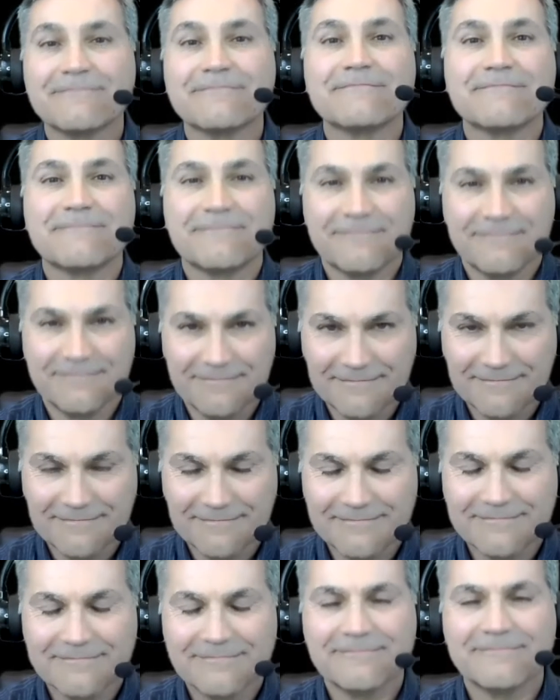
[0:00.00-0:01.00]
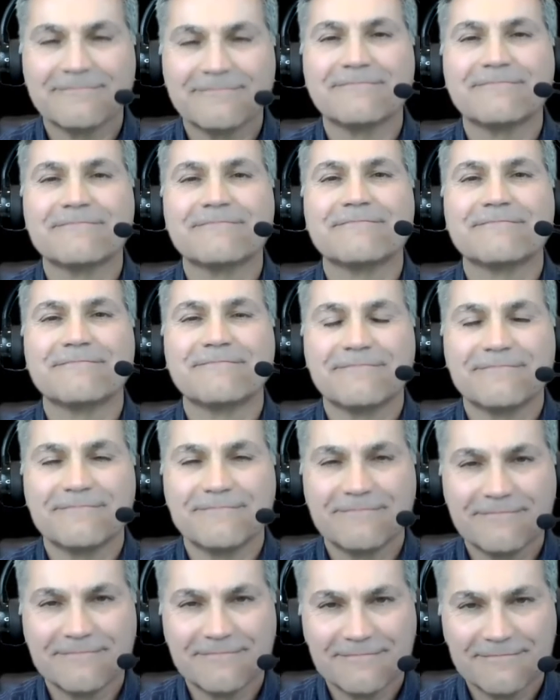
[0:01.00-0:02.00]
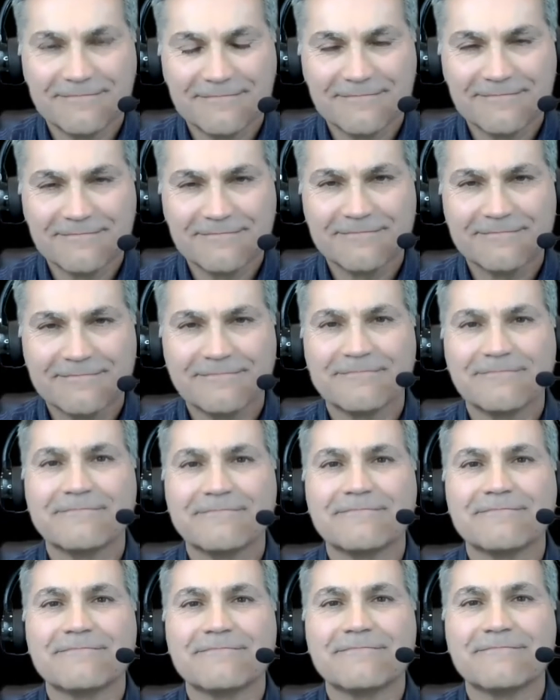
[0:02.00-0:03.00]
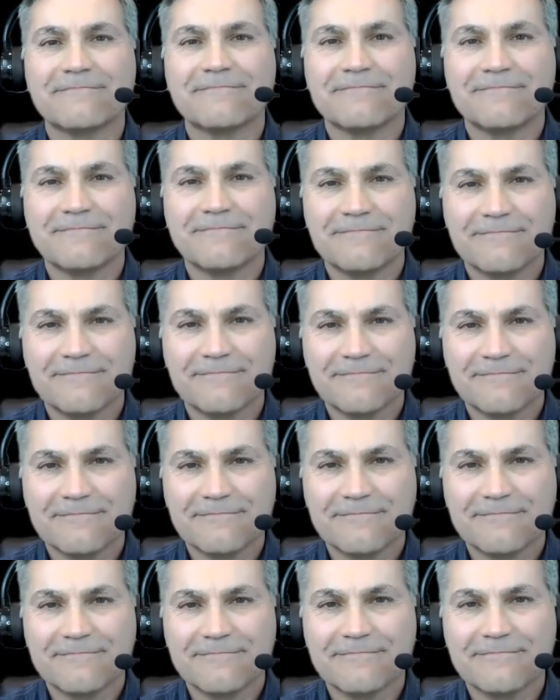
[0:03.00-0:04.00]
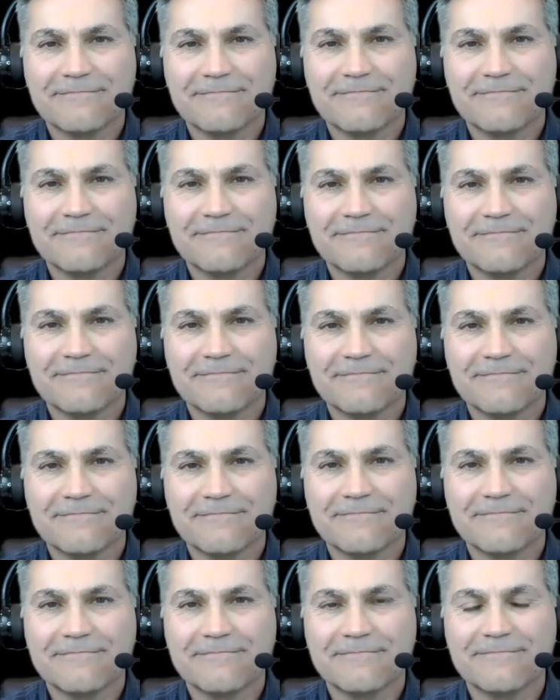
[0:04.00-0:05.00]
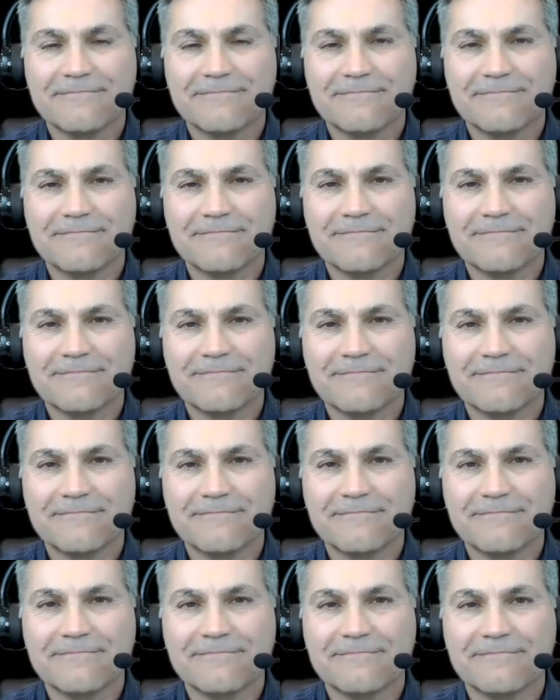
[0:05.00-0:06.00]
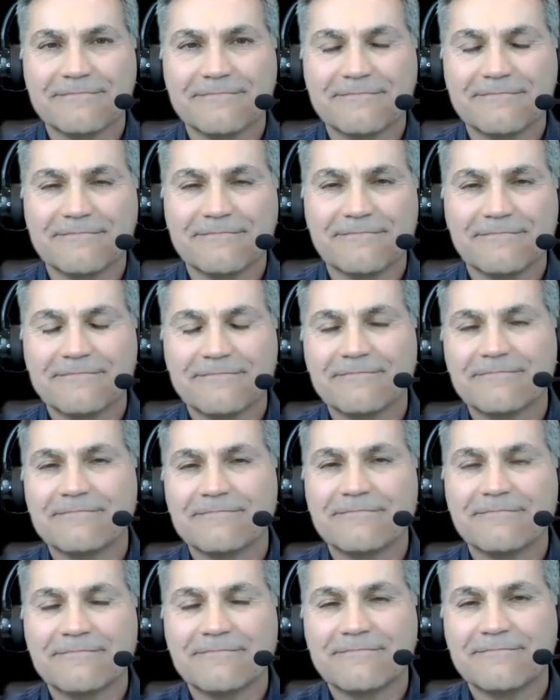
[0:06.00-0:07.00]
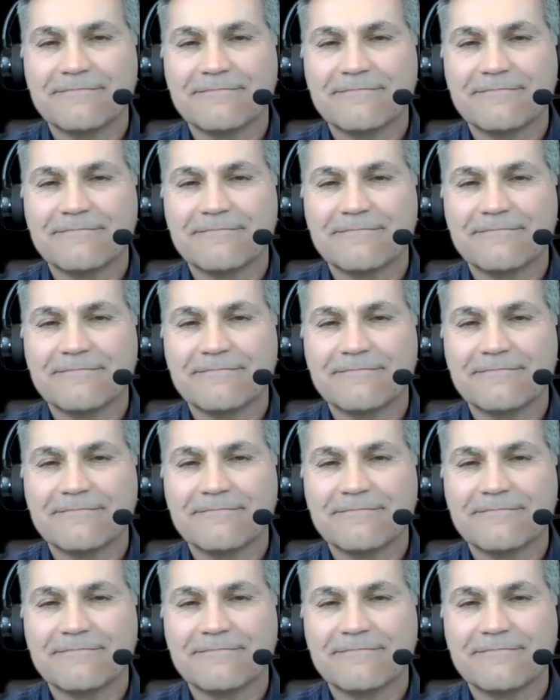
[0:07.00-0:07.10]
(not speaking)